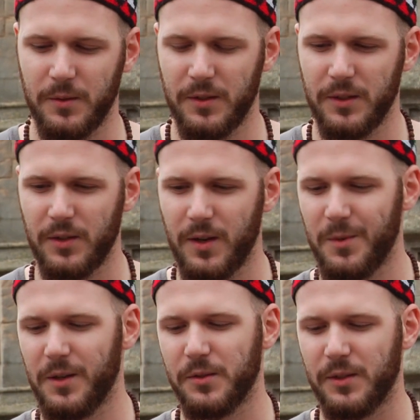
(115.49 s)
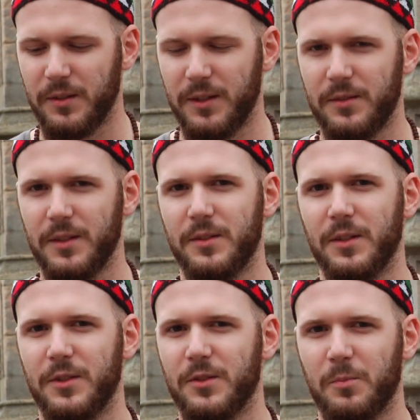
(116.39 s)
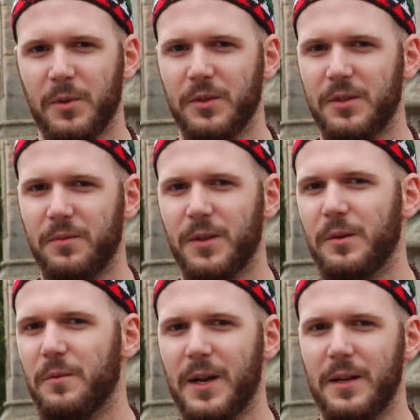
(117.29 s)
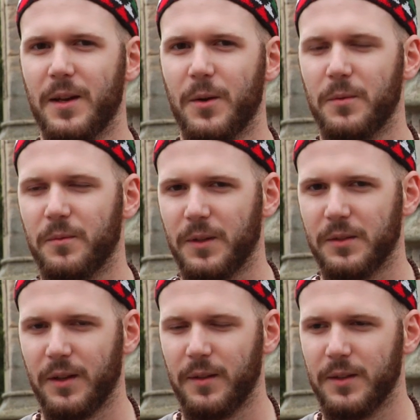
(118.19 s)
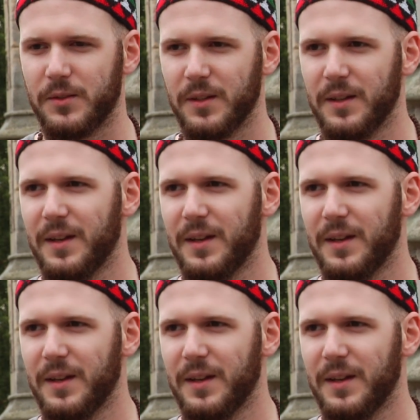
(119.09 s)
It was at a time when I was listening to conspiracy theory radio and things like this.